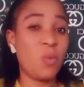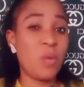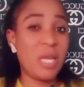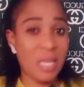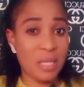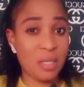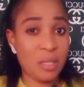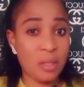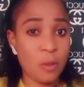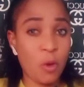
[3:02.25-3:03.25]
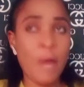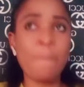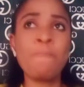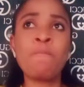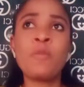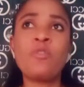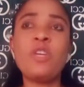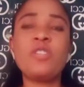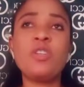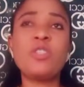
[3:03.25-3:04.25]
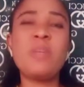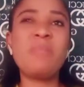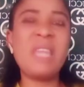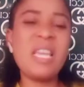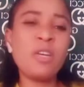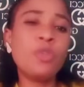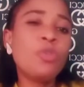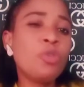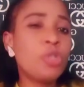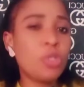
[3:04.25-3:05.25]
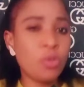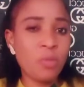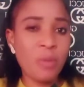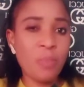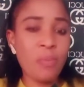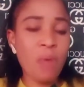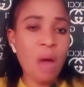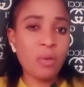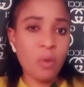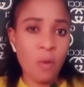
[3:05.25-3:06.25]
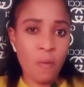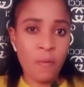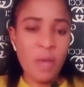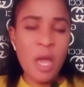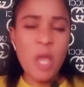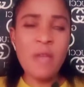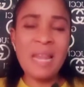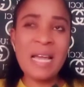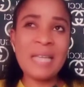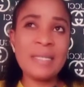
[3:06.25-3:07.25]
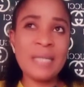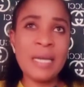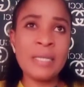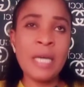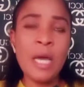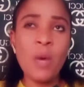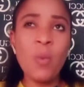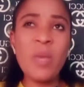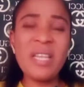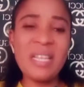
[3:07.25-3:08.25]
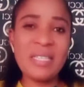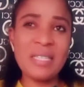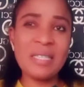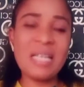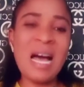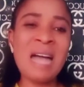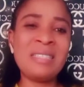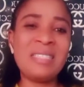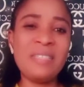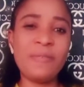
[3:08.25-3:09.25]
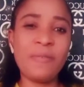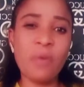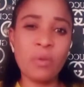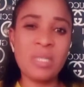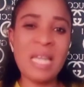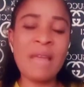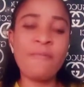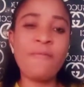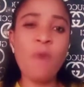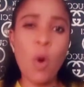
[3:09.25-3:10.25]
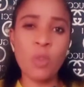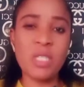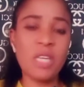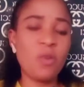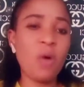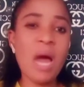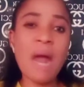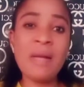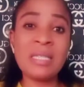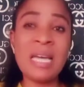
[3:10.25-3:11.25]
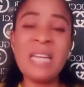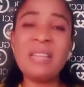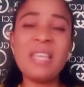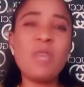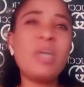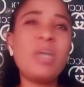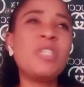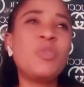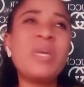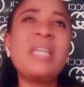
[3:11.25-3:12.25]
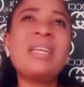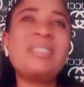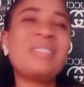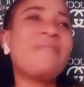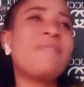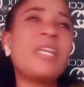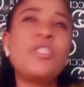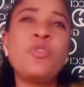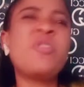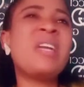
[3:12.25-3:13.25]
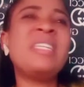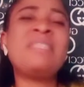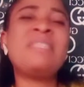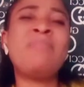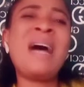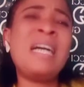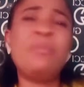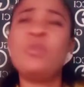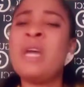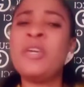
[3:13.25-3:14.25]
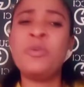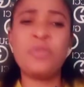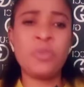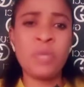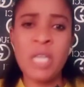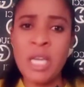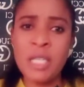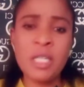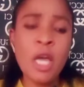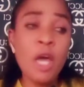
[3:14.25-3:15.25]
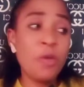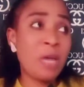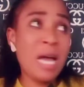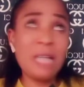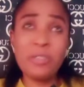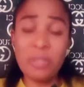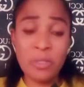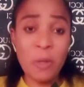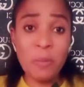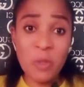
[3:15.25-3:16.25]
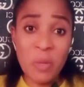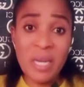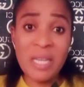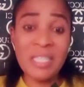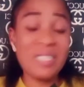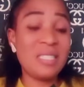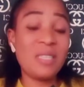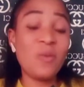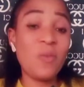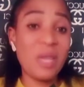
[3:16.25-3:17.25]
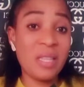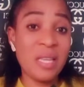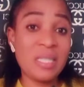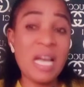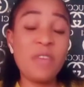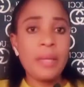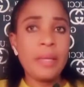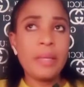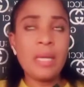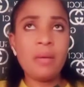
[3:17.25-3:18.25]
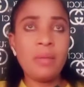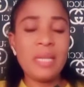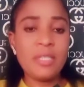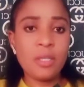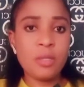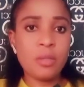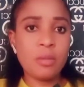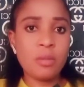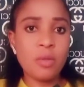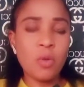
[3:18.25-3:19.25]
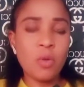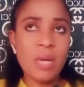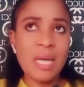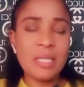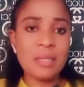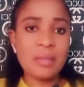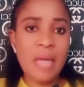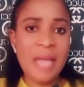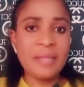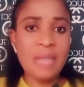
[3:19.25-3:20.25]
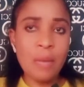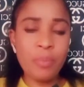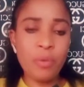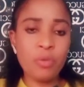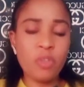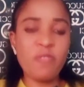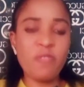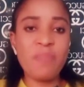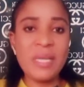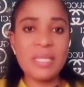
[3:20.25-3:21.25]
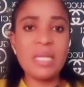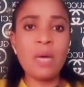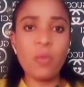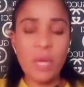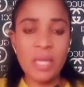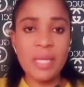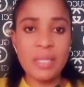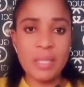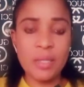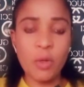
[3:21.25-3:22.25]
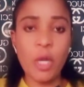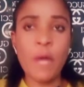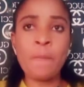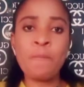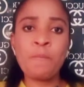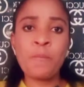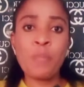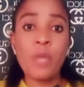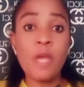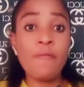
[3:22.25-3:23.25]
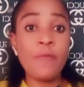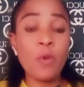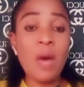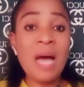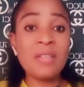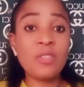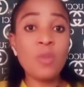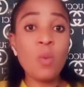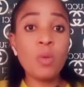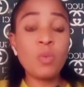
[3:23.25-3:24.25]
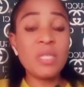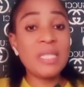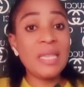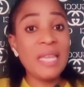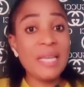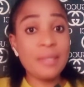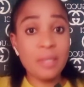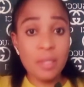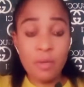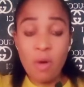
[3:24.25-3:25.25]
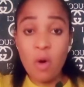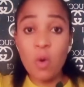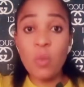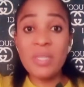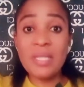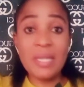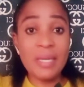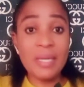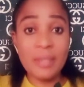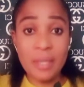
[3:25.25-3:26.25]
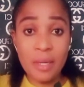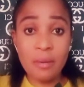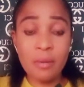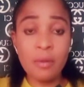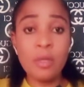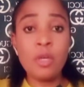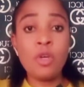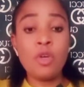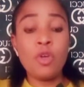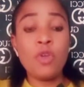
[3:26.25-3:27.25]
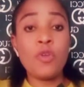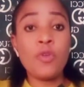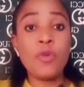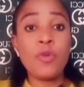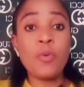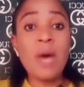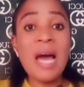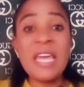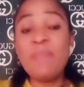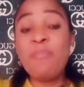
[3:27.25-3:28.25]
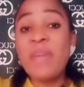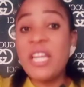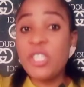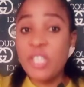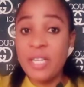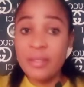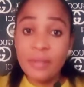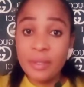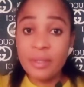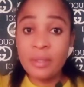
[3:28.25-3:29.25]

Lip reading: A weakness, okay? So it's not something you should be proud of. Like I said, weaknesses are defaults, like faults in your character. Anything you are doing that is affecting you, you know that it's bad, but you are used to it, you can't just stop doing it. It is a weakness. Now, let us look at examples of personal weaknesses, okay? If you are someone who is lazy, you are always lazy. You are impatient.